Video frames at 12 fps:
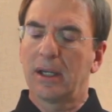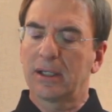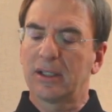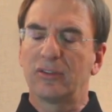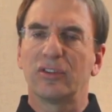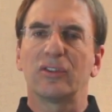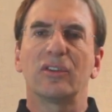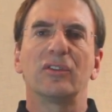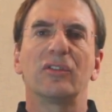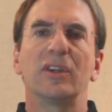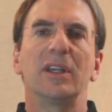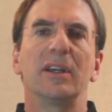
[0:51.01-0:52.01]

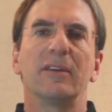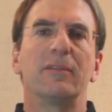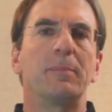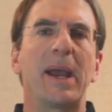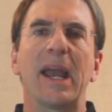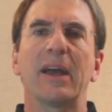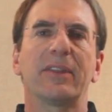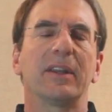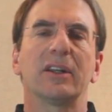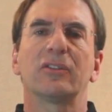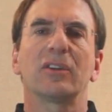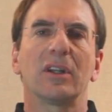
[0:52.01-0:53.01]
consistency of path
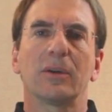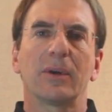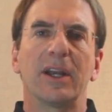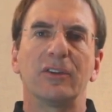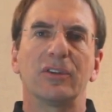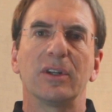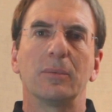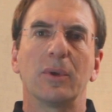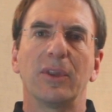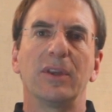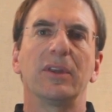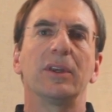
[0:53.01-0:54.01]
and acceleration
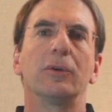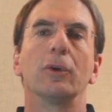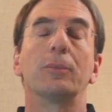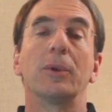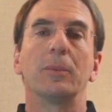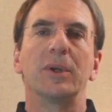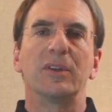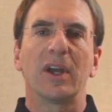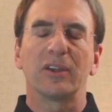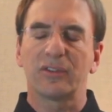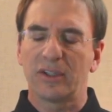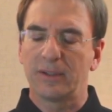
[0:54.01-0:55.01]
within the group that we
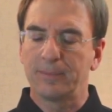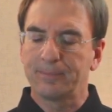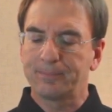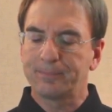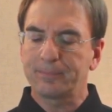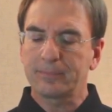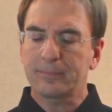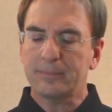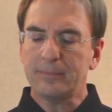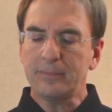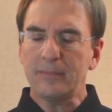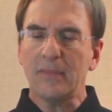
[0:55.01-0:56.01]
tested.
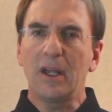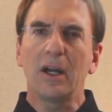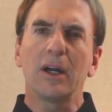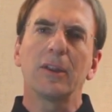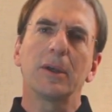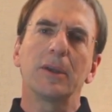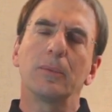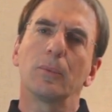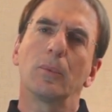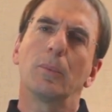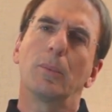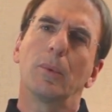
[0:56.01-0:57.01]
The
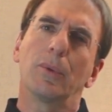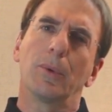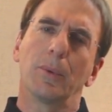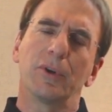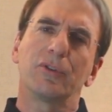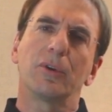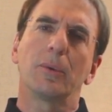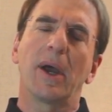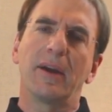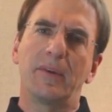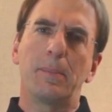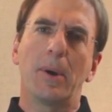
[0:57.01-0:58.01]
original
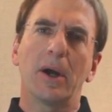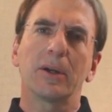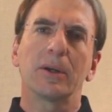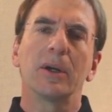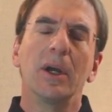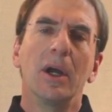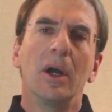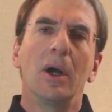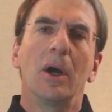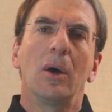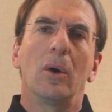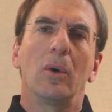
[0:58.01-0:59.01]
heavy putter,
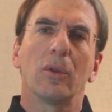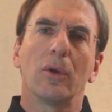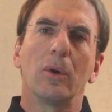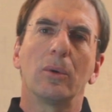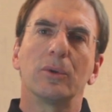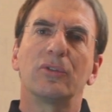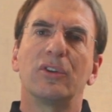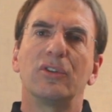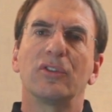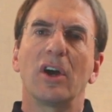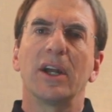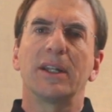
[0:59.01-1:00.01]
although it was
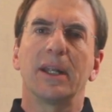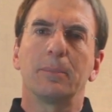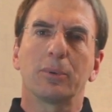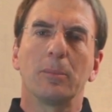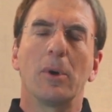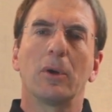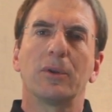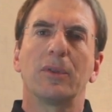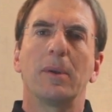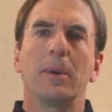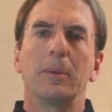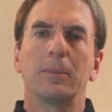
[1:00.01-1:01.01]
designed and promoted
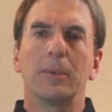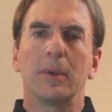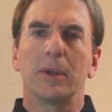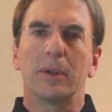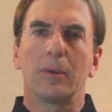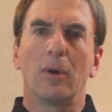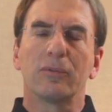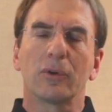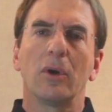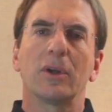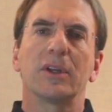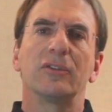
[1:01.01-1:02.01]
the
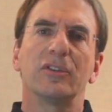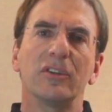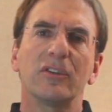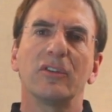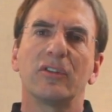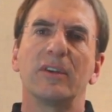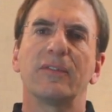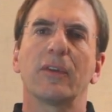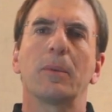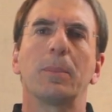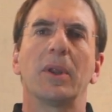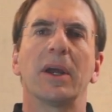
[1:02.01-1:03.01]
overall consistency for
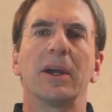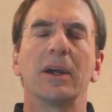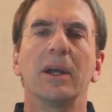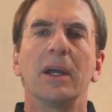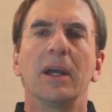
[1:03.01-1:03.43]
the player,